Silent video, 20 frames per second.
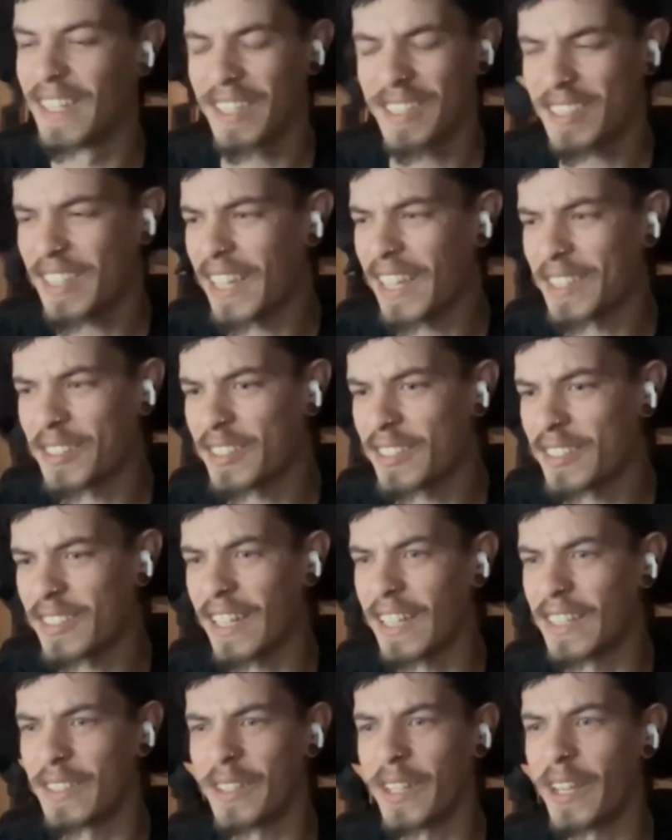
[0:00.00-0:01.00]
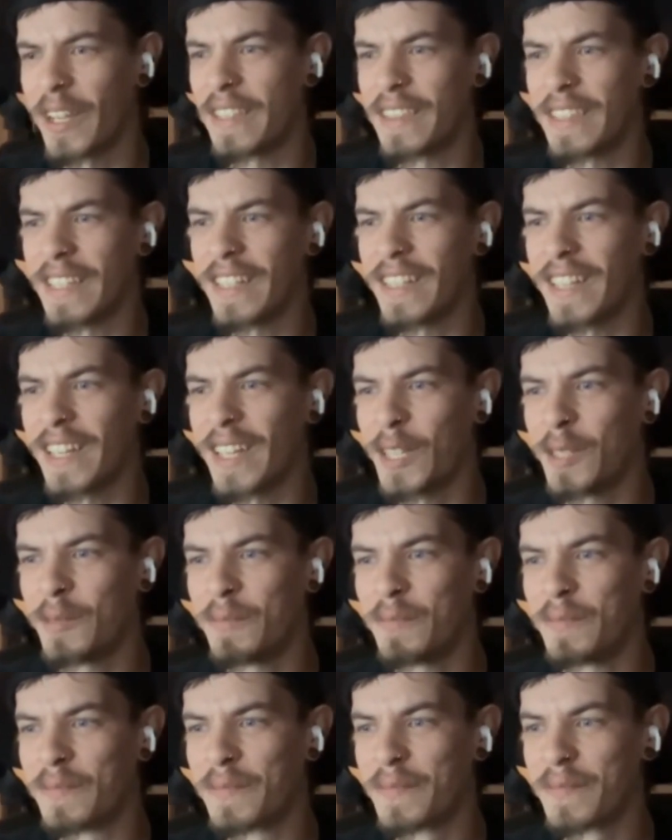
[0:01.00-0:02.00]
because yeah, it's just I don't know, I think
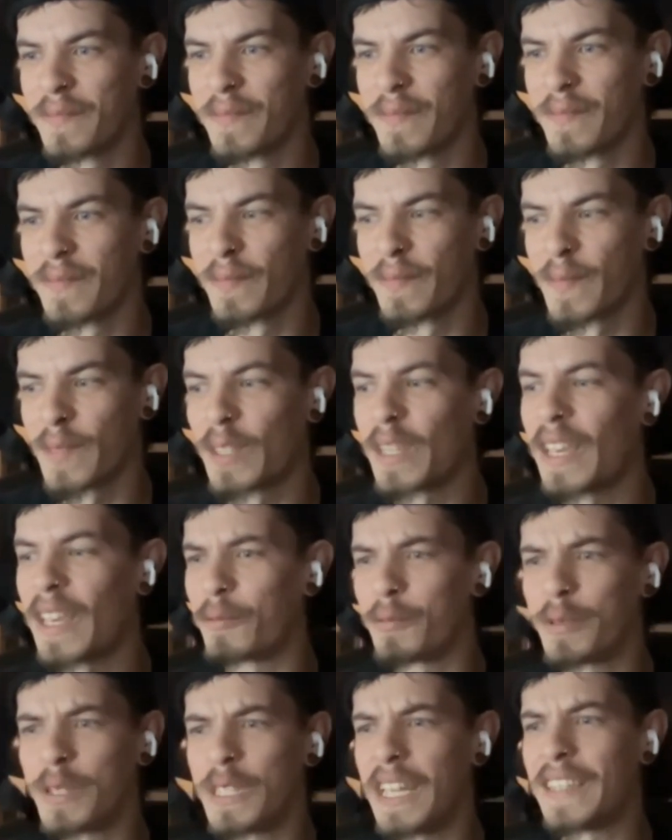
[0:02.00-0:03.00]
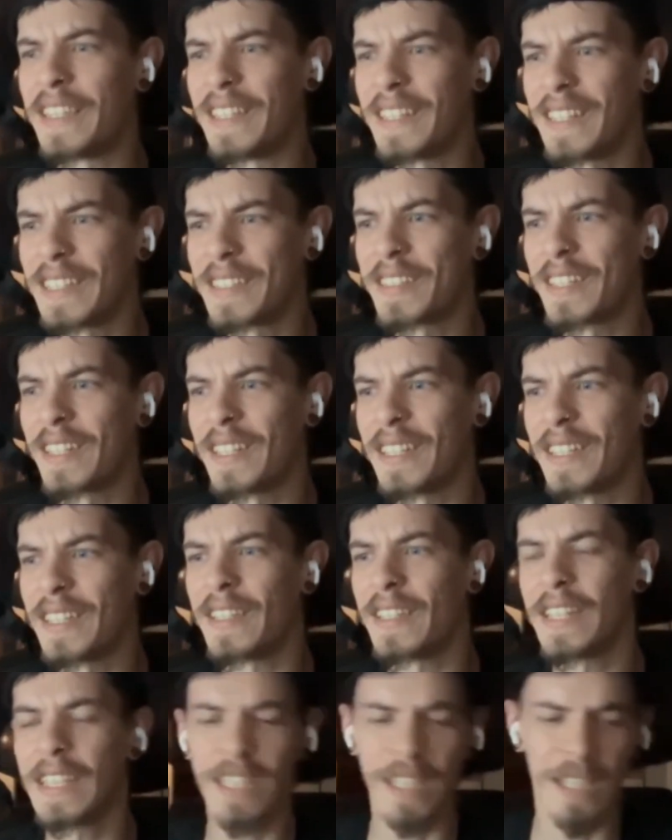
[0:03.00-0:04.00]
yeah, I think that's kind
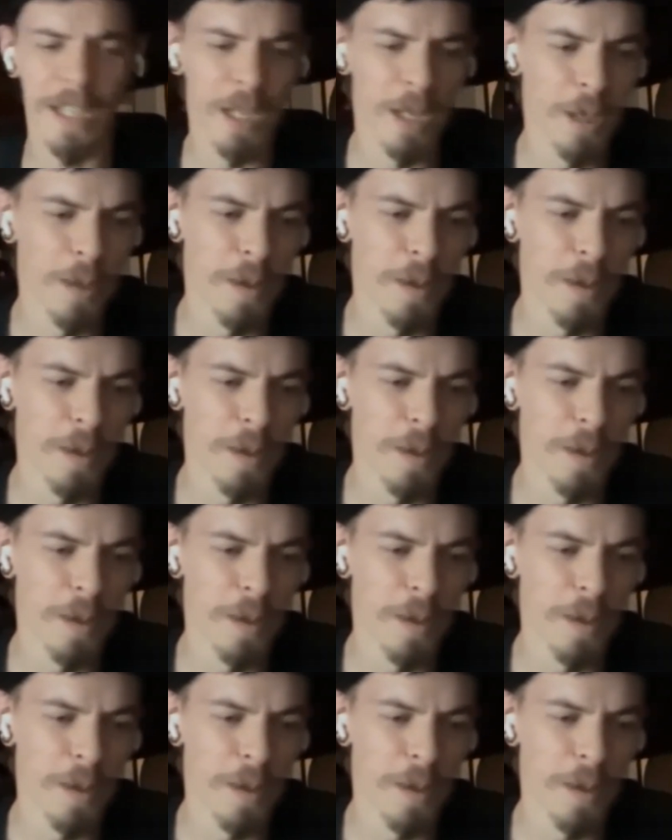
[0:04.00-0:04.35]
of like